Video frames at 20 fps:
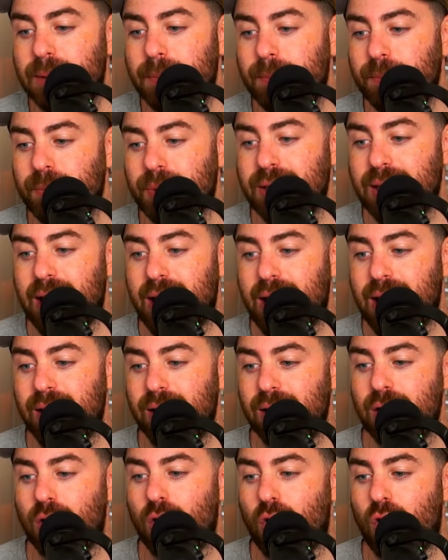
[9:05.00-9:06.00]
And then
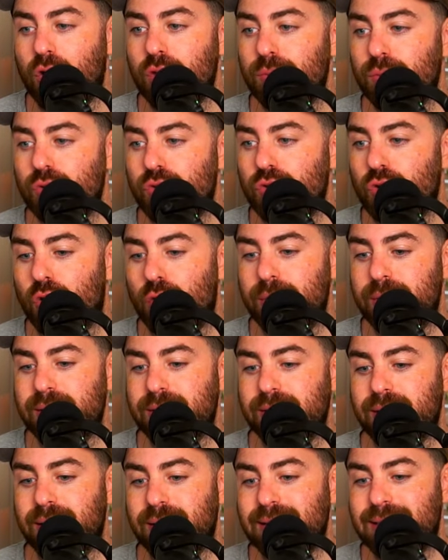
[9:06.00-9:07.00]
the
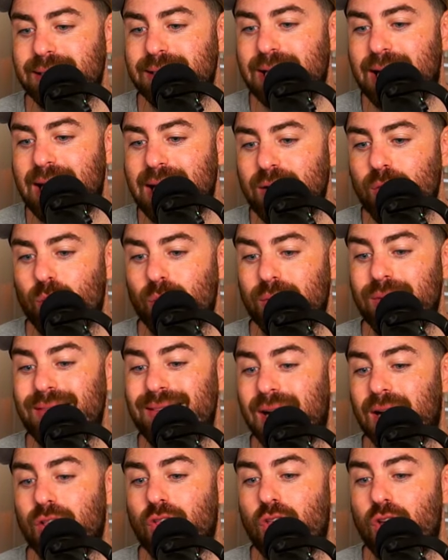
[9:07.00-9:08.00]
Charmies in the side with
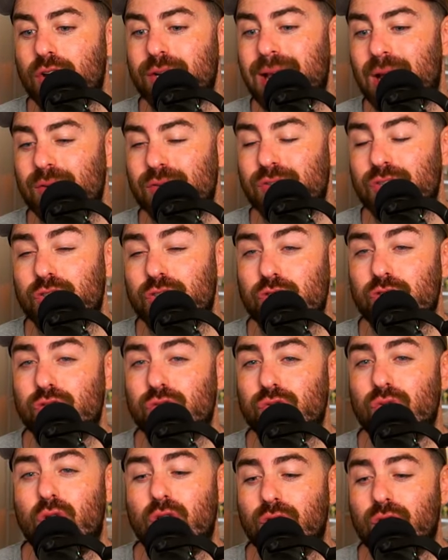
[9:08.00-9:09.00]
deck lockdown, such a
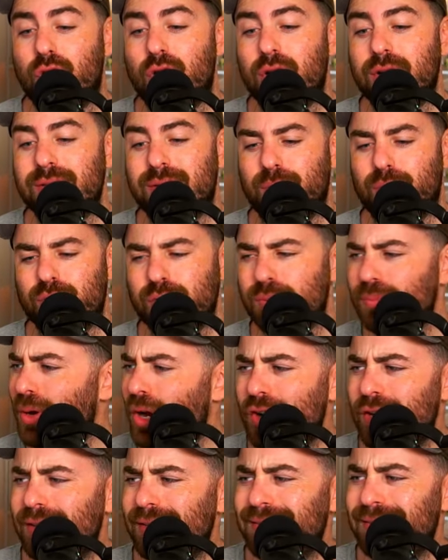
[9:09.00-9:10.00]
strong card, and
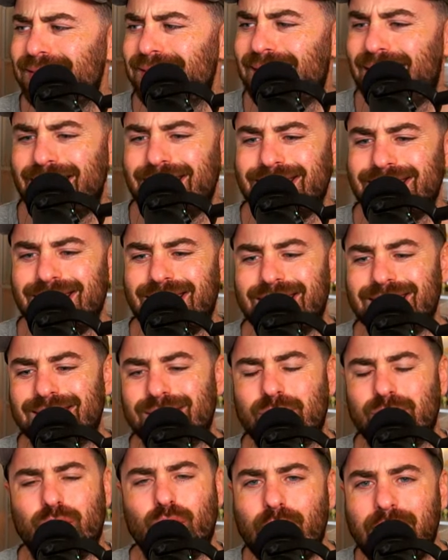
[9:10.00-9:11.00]
prosperity in the side. This guy's
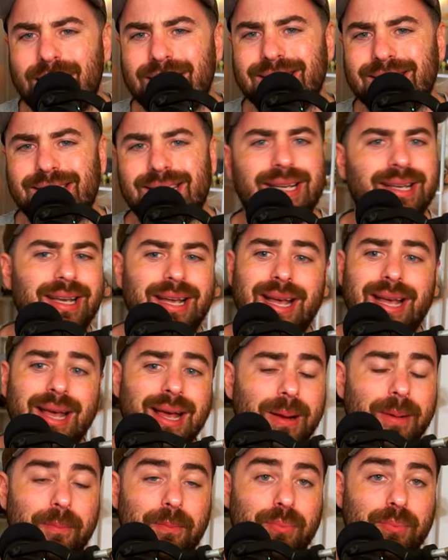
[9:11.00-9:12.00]
crazy.
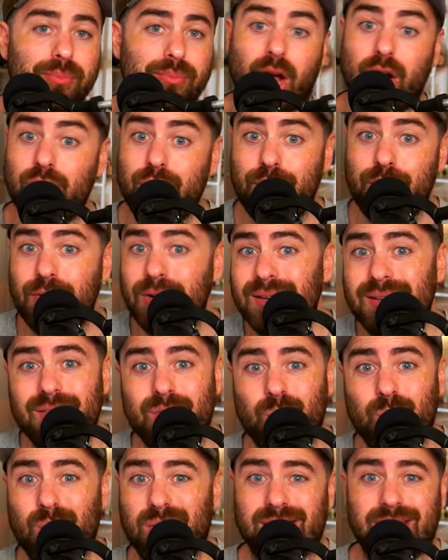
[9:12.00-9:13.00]
Undefeated in
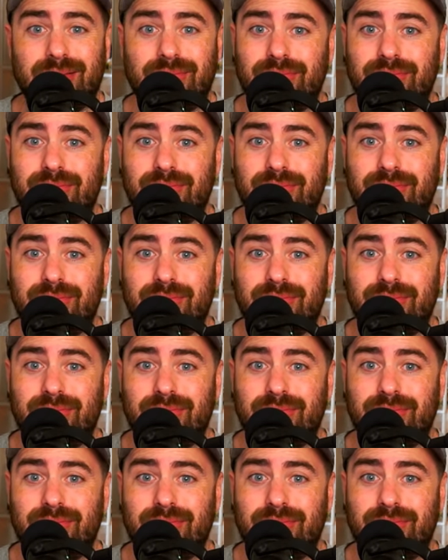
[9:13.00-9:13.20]
Swiss.